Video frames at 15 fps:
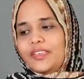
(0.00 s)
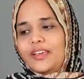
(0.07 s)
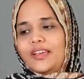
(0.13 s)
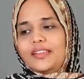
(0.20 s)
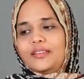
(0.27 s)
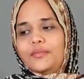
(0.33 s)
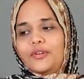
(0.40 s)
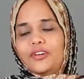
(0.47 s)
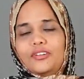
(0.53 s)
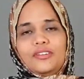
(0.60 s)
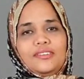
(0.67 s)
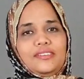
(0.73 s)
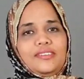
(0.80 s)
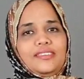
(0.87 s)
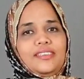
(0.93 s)
and the
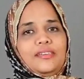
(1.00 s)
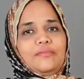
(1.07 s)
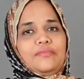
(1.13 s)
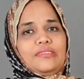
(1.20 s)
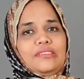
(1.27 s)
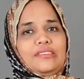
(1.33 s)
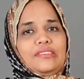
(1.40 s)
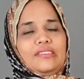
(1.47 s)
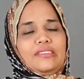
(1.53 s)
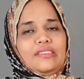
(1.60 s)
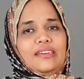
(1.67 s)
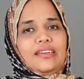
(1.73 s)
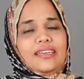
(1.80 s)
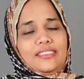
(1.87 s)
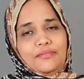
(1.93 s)
borders comes
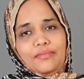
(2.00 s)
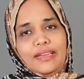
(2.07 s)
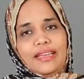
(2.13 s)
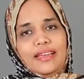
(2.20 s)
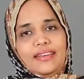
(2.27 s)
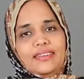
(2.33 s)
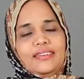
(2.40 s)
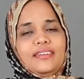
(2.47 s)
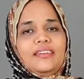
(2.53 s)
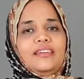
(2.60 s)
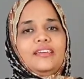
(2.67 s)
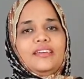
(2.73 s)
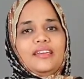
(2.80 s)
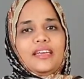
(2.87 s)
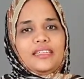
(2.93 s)
as black,
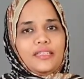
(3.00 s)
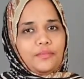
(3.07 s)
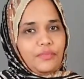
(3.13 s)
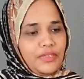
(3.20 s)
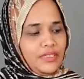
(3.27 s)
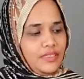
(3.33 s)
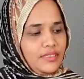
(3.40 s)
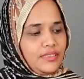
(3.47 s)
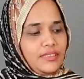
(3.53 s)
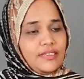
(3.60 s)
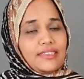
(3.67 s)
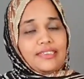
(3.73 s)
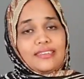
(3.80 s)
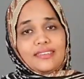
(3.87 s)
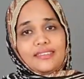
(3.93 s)
and the print
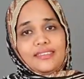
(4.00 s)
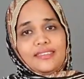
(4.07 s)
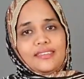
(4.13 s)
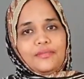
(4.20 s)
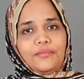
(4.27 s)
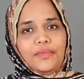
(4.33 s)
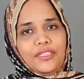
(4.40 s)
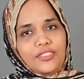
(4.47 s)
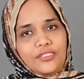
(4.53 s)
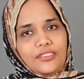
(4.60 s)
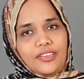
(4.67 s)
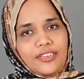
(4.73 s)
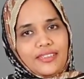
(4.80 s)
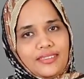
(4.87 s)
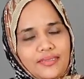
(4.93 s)
color is beige
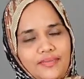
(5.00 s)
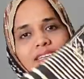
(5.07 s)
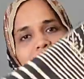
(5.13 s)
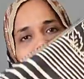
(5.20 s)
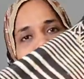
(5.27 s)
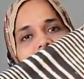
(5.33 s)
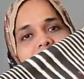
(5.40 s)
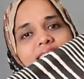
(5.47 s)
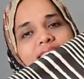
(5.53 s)
color, and